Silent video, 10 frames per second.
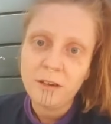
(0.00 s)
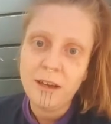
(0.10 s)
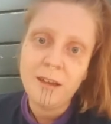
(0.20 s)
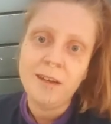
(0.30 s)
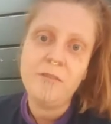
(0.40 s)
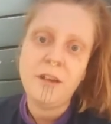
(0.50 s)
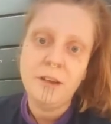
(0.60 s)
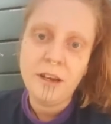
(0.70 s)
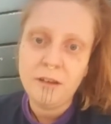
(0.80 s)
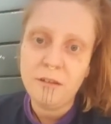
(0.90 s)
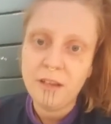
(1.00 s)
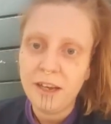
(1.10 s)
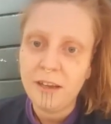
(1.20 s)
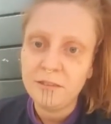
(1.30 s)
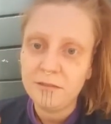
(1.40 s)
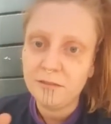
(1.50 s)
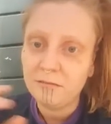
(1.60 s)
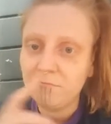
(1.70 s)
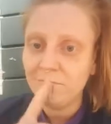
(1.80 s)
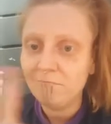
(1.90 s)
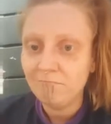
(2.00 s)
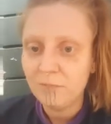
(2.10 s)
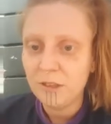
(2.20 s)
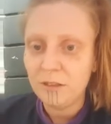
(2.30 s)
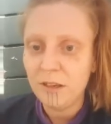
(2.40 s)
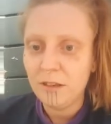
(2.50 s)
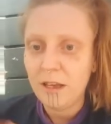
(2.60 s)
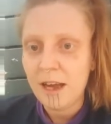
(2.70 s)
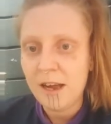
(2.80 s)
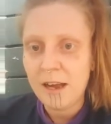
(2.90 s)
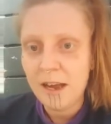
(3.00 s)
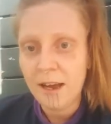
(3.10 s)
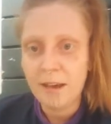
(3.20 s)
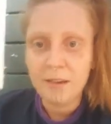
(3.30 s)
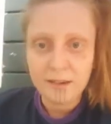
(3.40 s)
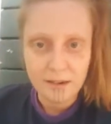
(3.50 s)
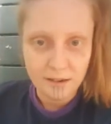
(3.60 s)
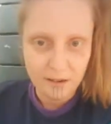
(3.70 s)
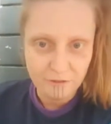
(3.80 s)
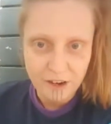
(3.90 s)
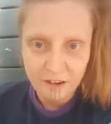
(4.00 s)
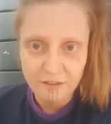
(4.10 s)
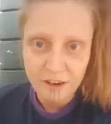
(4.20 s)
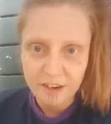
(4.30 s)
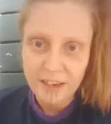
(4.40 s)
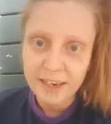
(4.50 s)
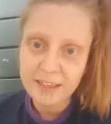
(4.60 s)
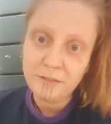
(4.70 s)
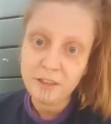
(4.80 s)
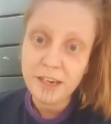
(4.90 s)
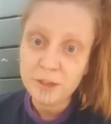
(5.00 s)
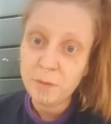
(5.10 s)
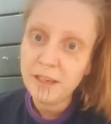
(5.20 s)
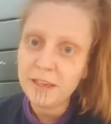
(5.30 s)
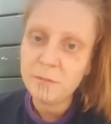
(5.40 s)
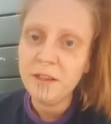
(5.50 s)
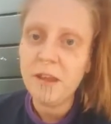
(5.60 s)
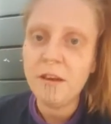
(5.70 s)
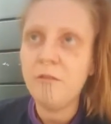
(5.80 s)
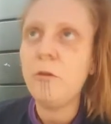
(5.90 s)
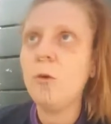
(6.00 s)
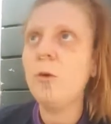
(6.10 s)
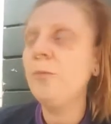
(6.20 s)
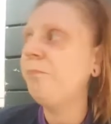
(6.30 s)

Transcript: I find out that I had a very, very negative attachment that's been there for